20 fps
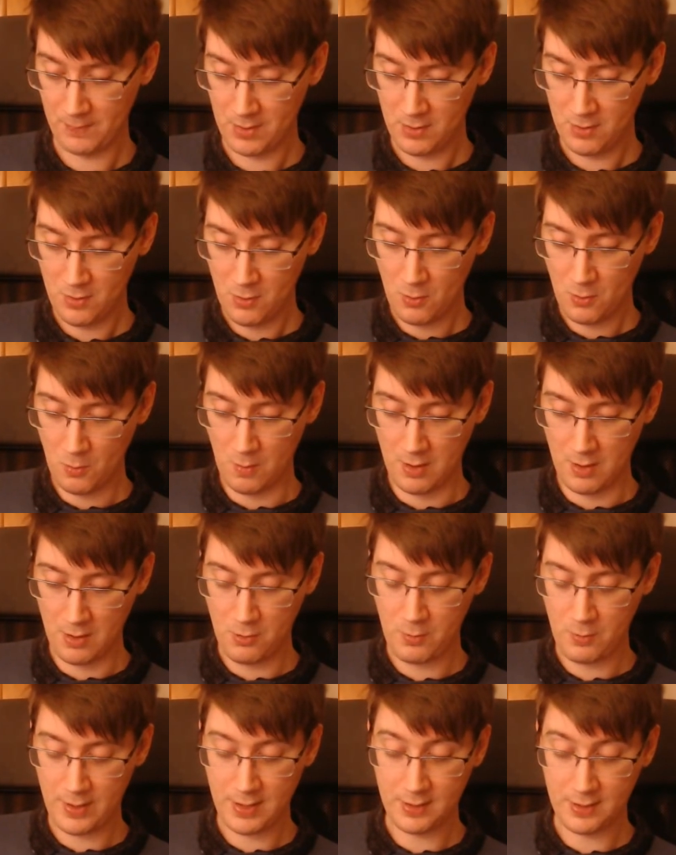Well, we
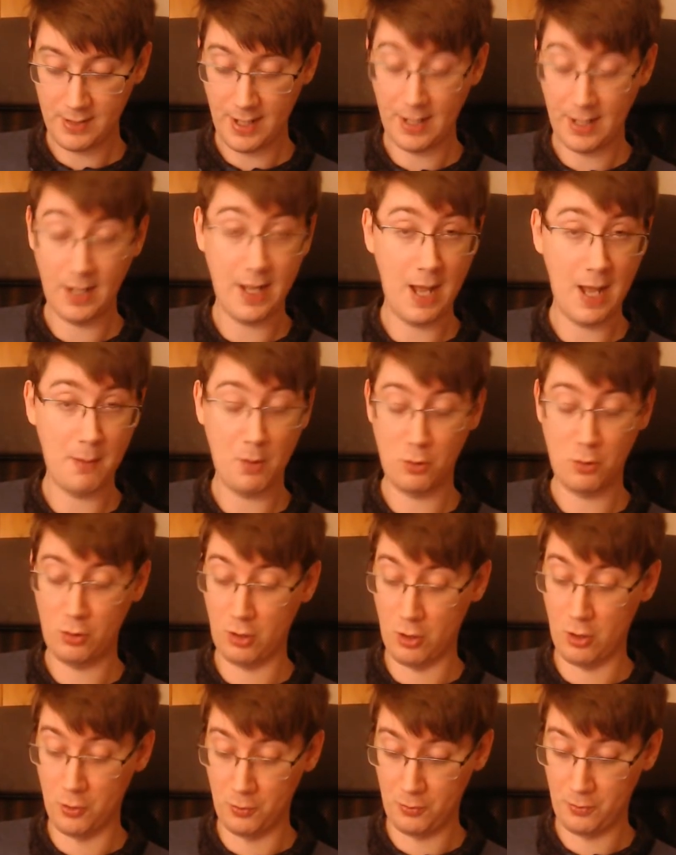can take a camo
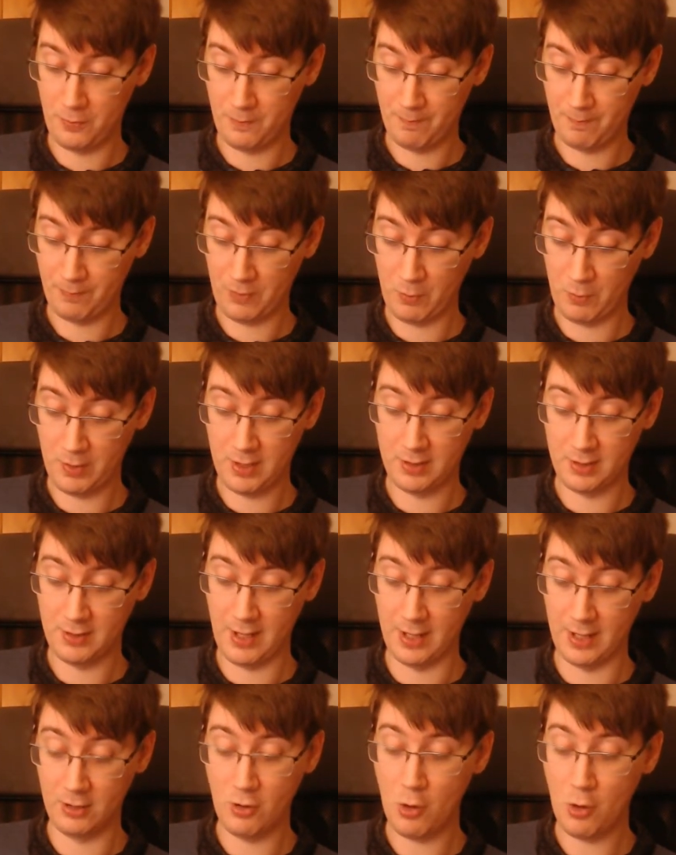cloak, we can take
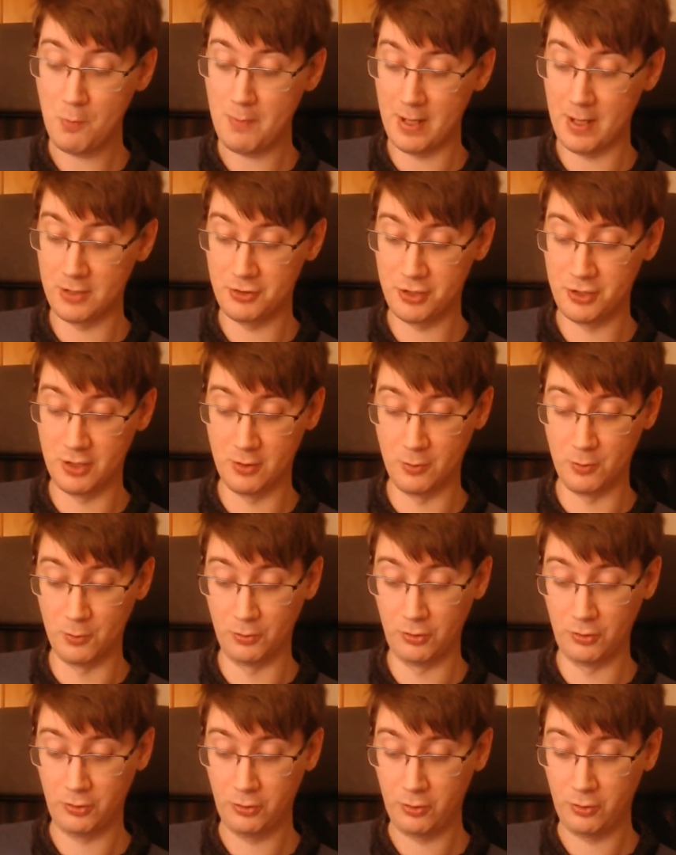combat shields,
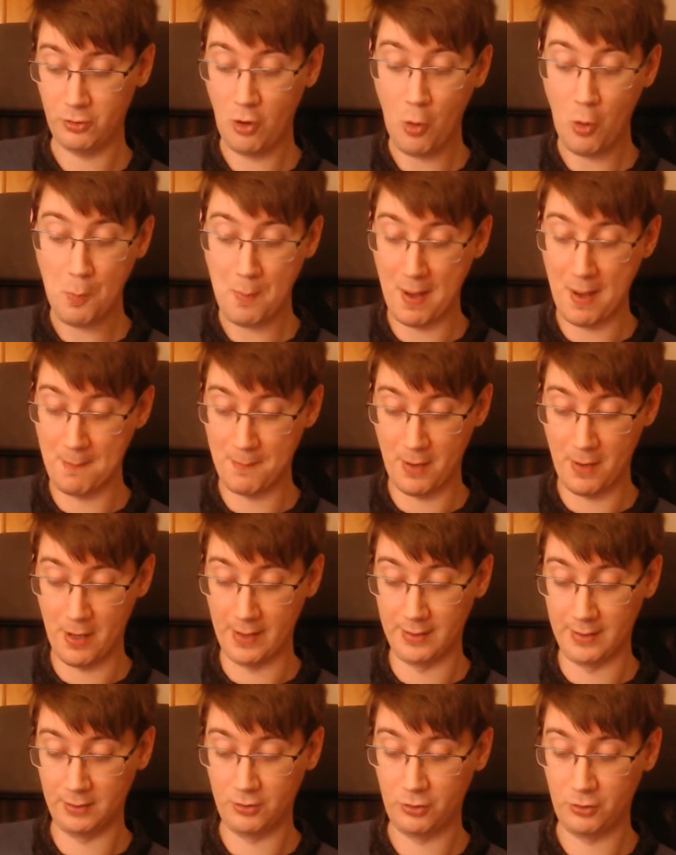combat
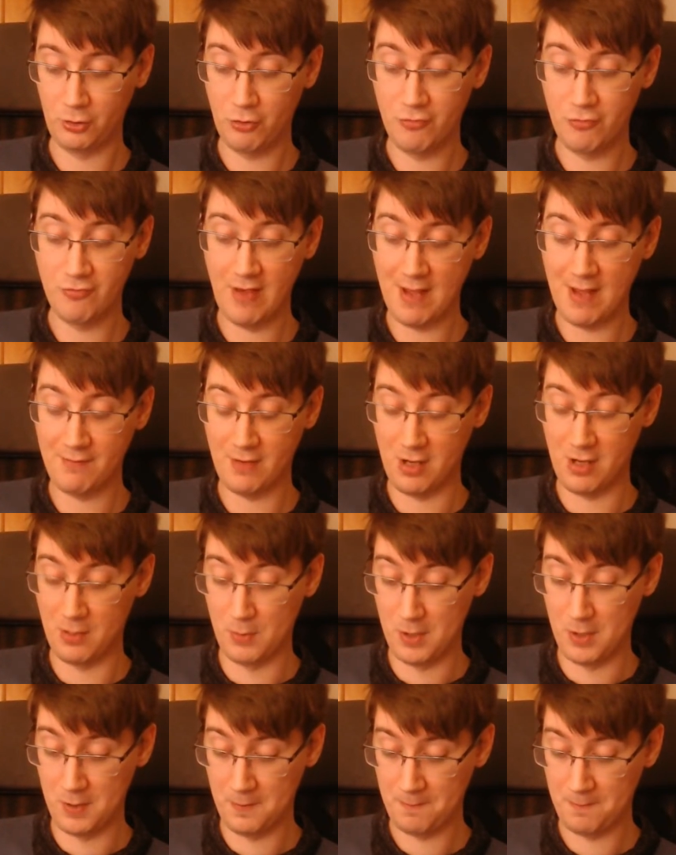bikes, grav armor,
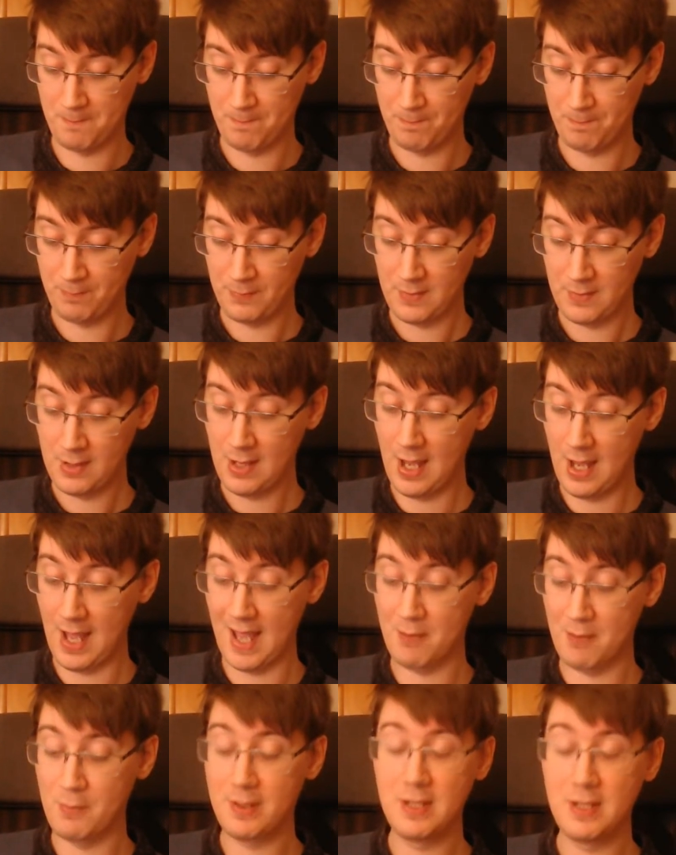and we
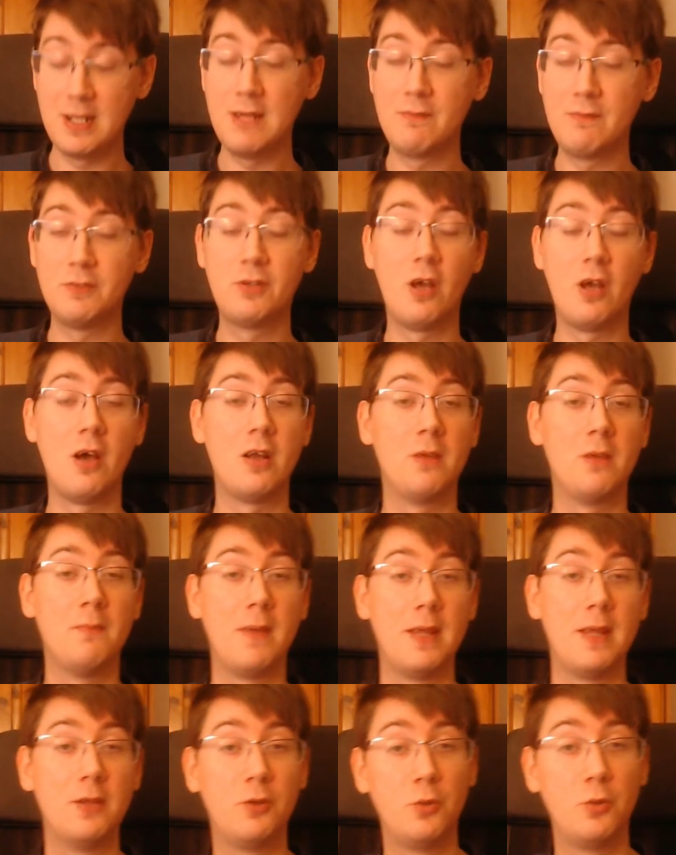can even turn them
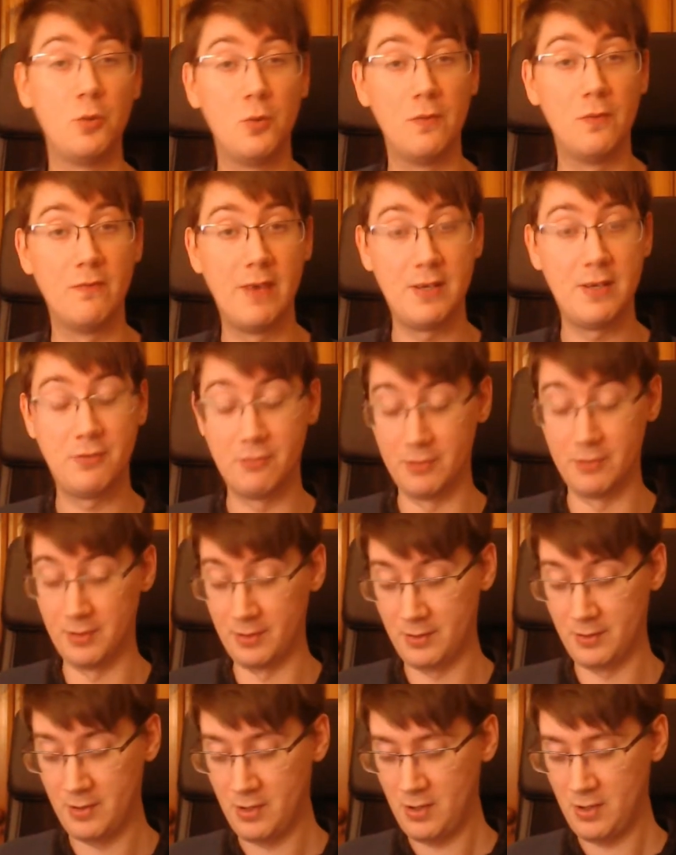into veteran,
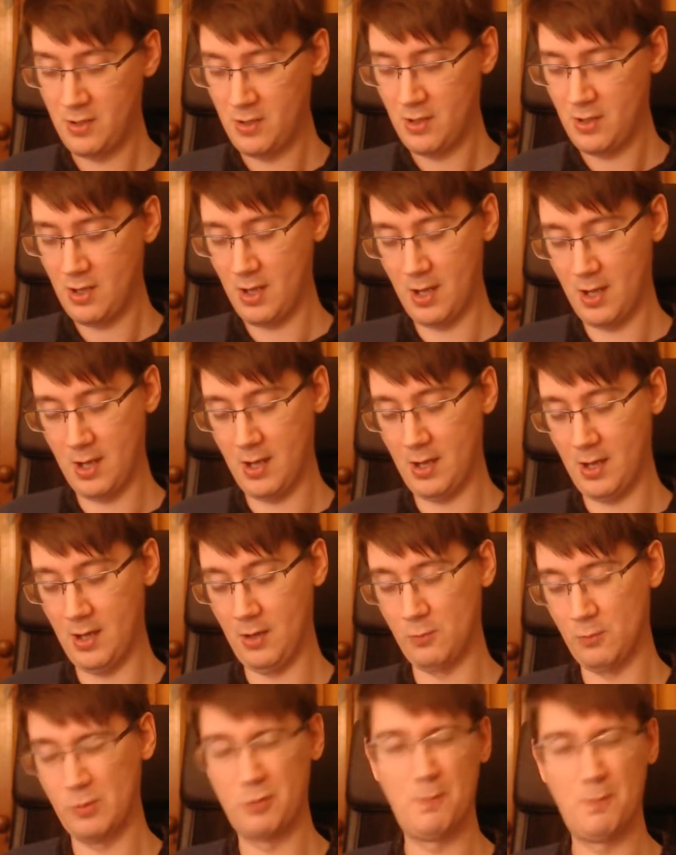which
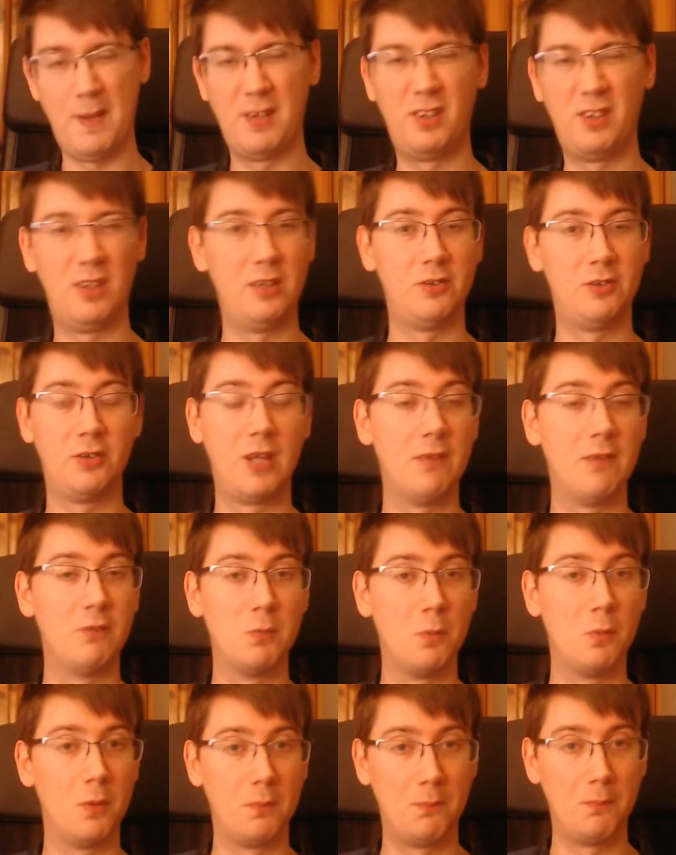basically just gives them
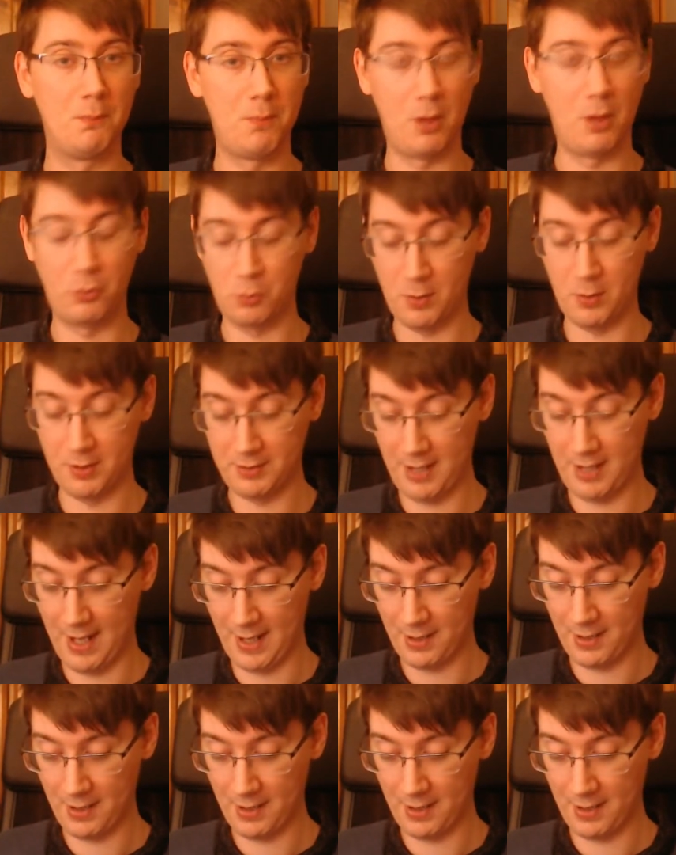+1 attack.